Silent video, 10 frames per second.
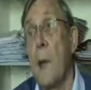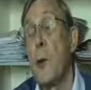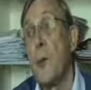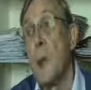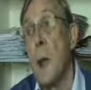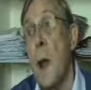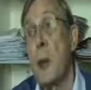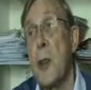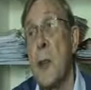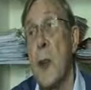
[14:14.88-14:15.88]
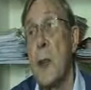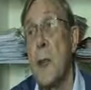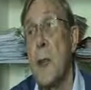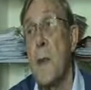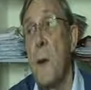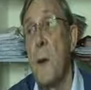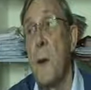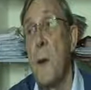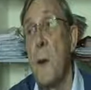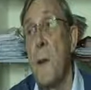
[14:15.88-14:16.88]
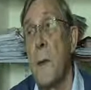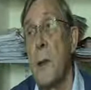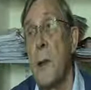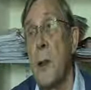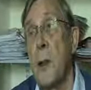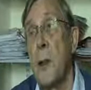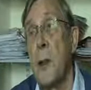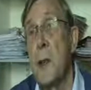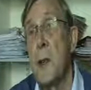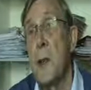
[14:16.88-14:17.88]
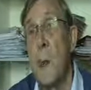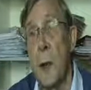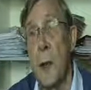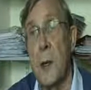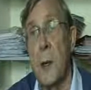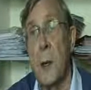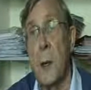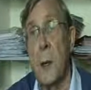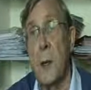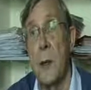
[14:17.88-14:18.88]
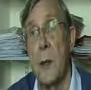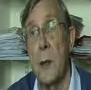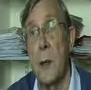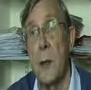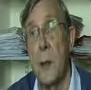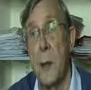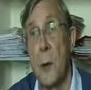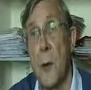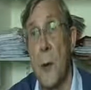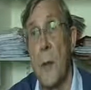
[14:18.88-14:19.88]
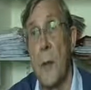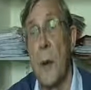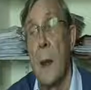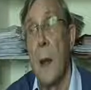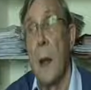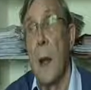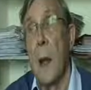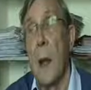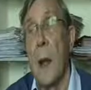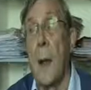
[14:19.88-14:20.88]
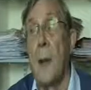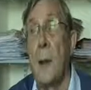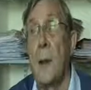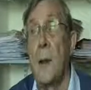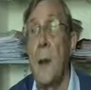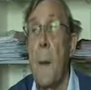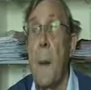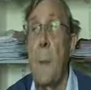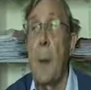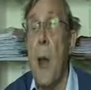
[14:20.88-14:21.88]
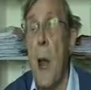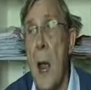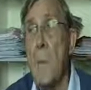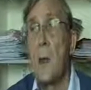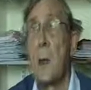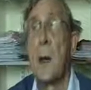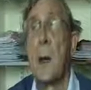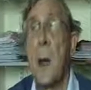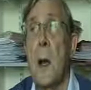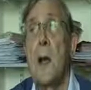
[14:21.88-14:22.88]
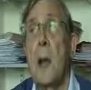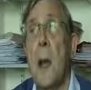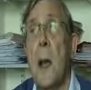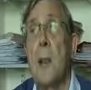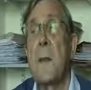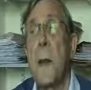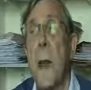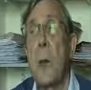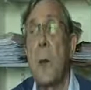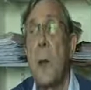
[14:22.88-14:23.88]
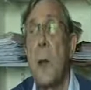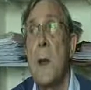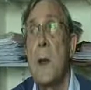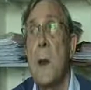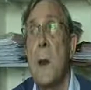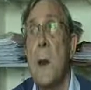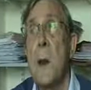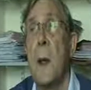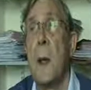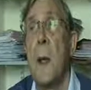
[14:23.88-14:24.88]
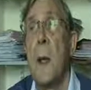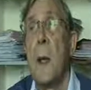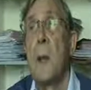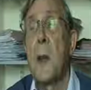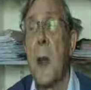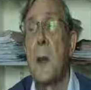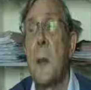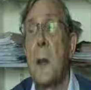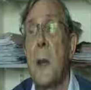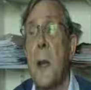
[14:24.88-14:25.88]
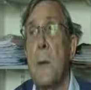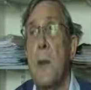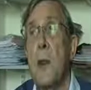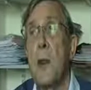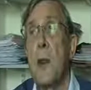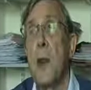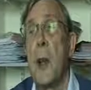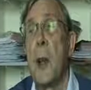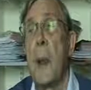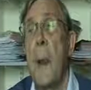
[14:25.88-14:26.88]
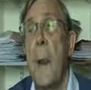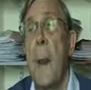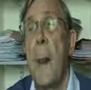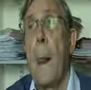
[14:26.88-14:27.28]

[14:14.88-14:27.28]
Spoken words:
Of course, in a large class, it's very difficult for teachers to monitor what students are doing. And perhaps in a large class, for that reason, task-based language teaching